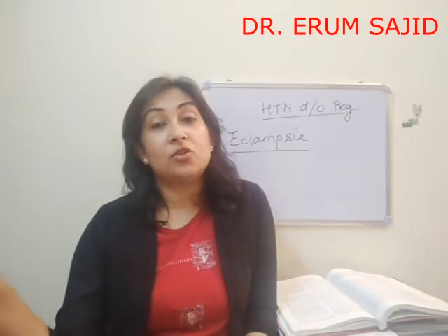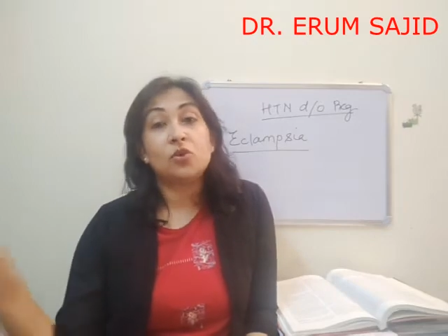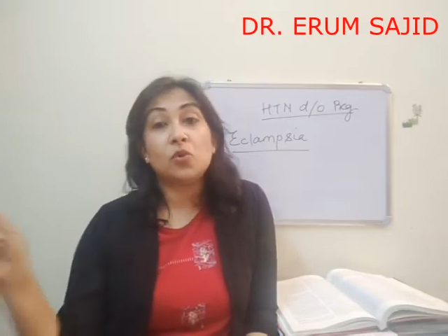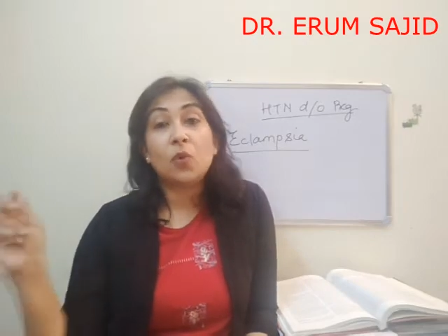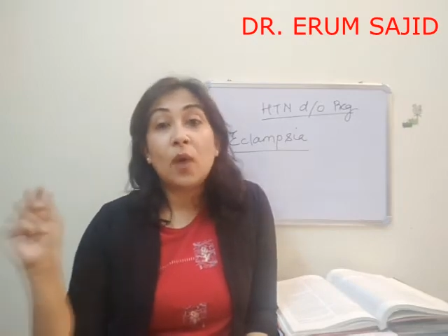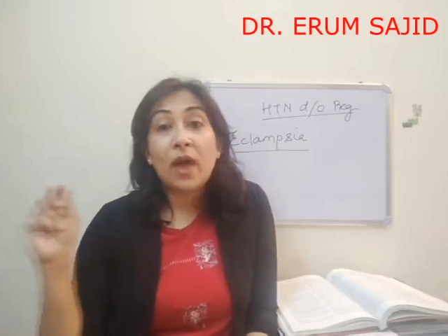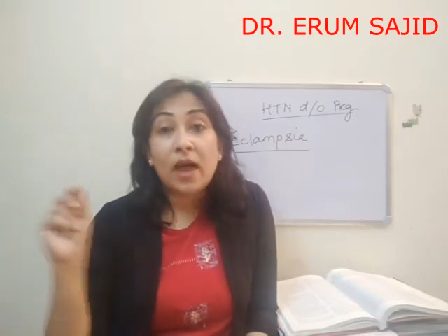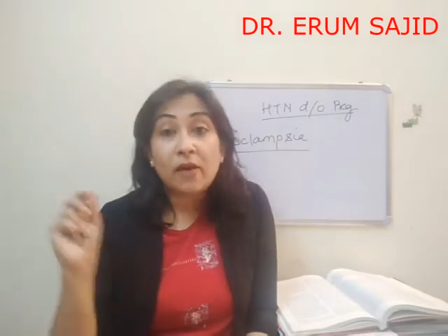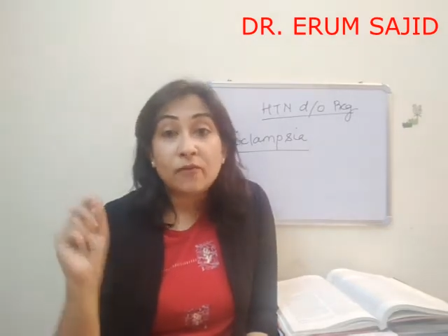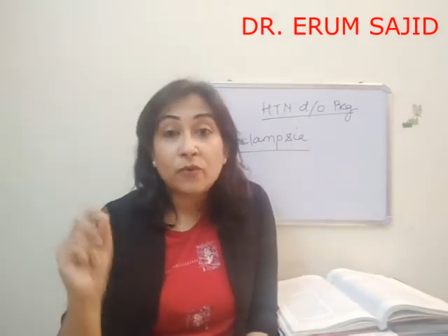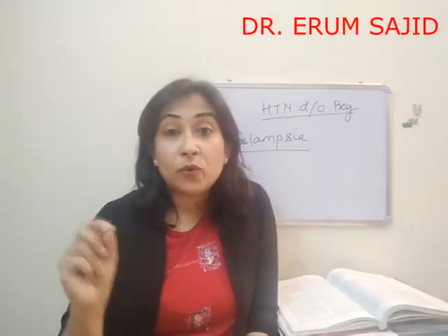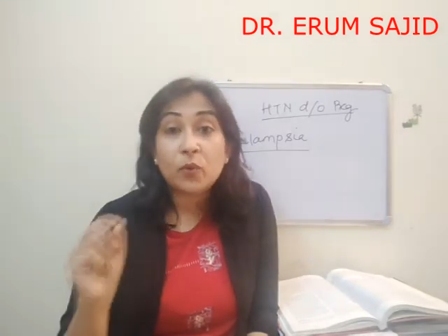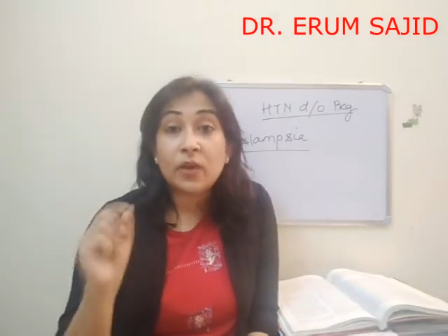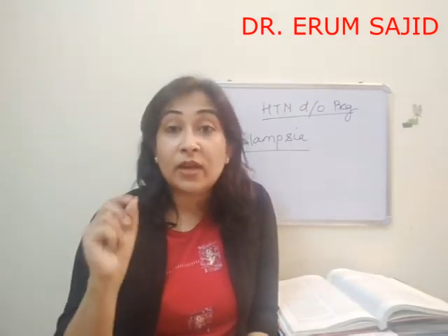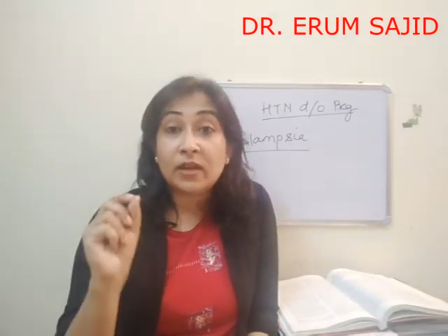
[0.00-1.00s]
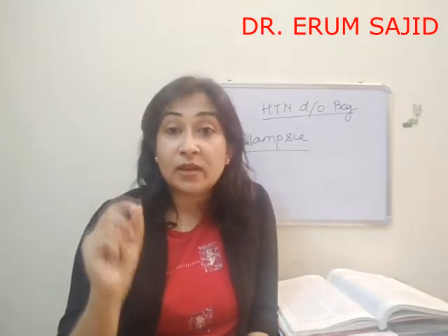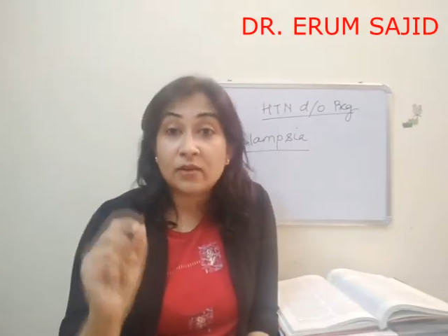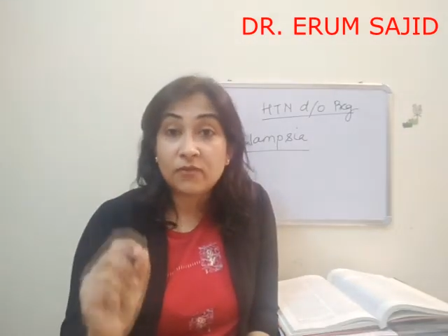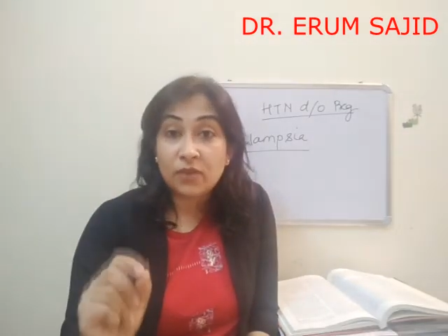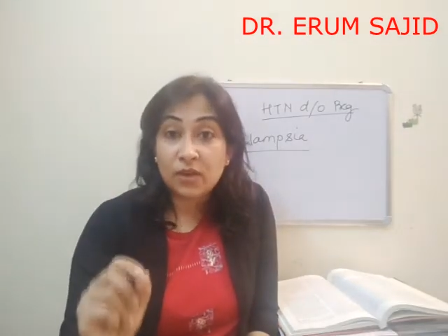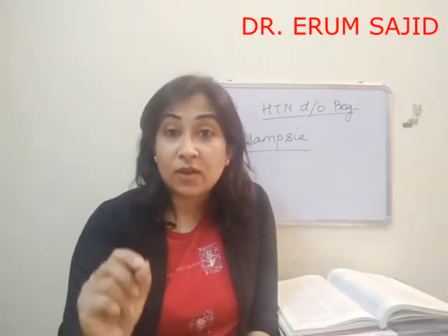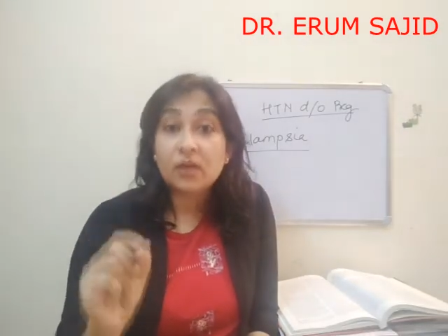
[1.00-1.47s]
So you have to
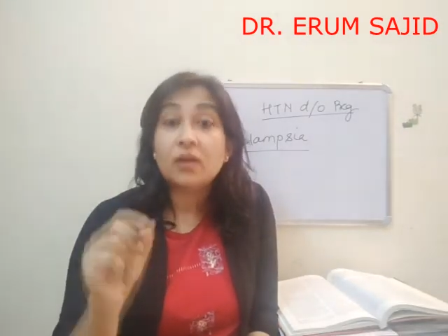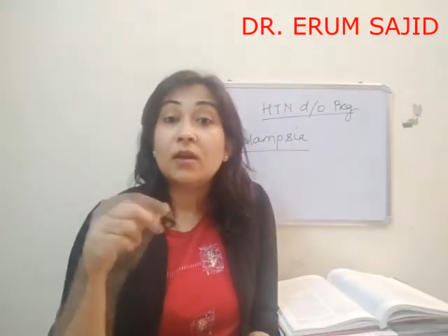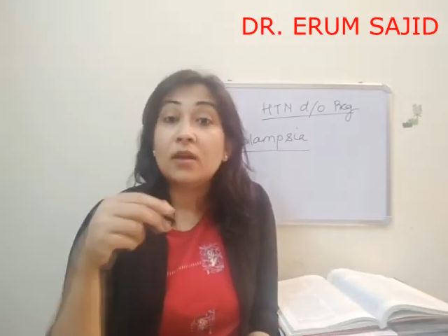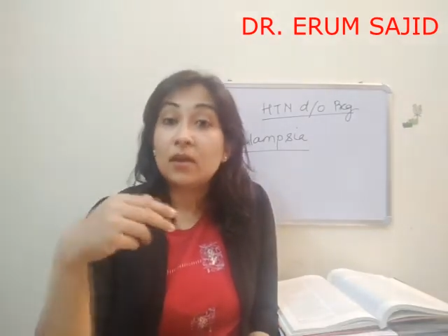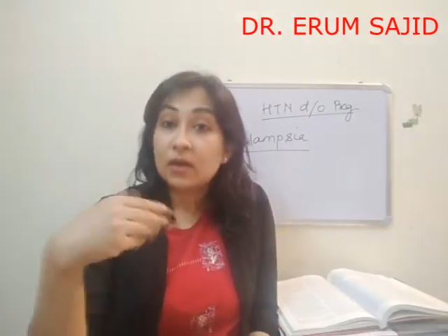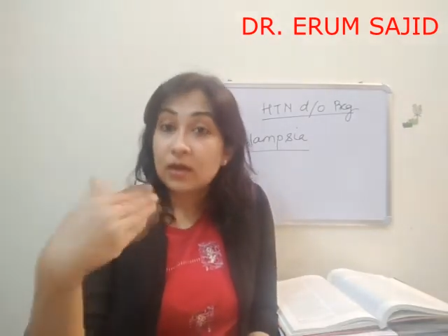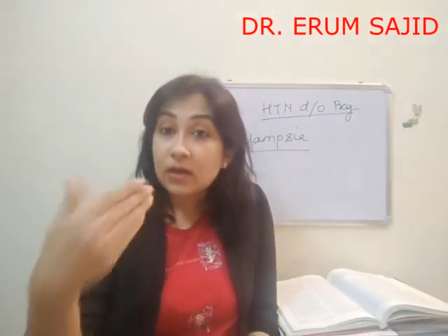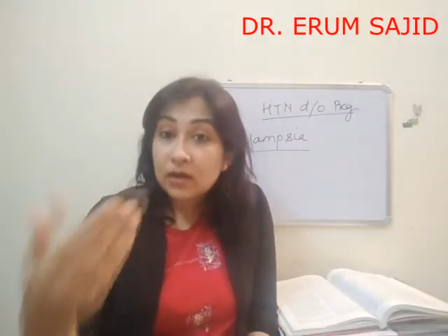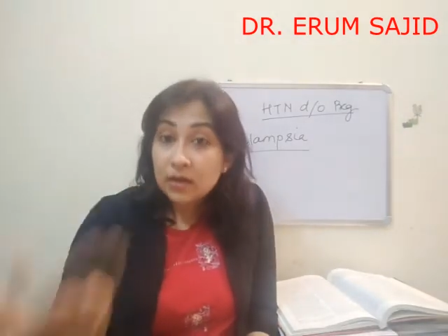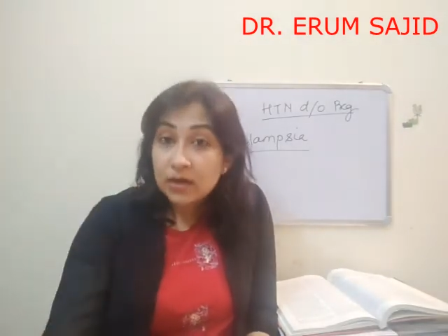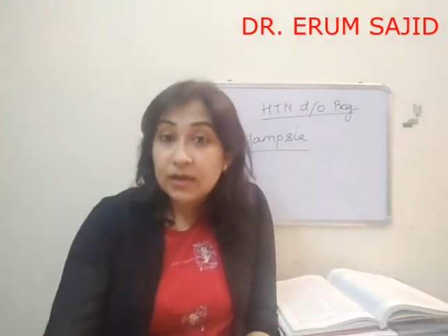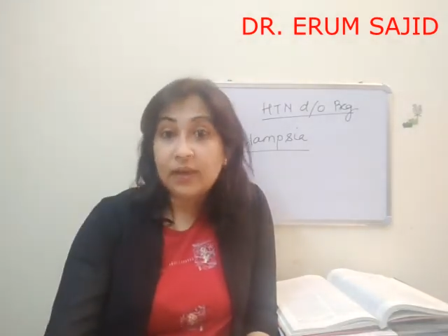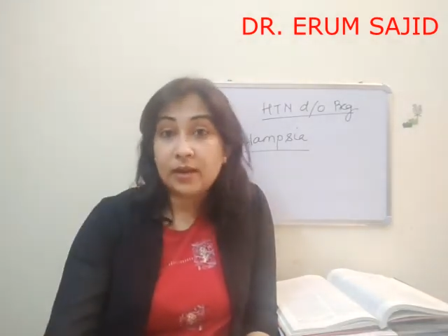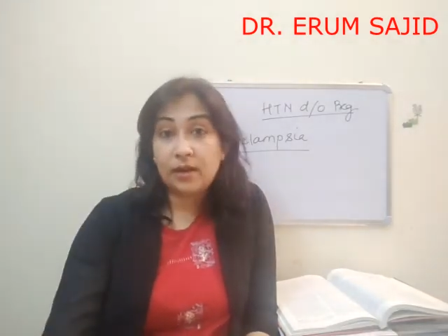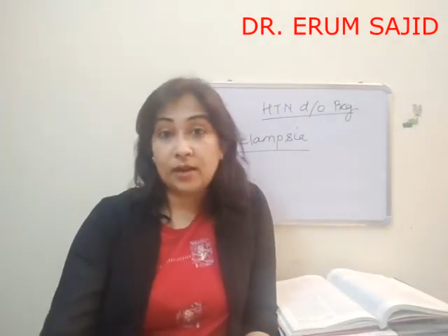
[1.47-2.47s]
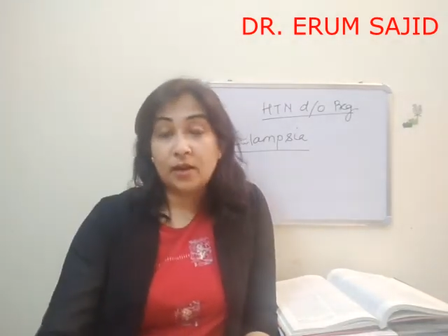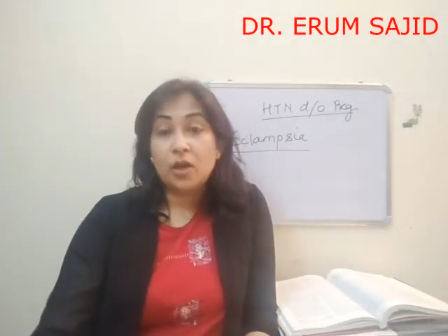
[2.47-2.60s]
intervene early.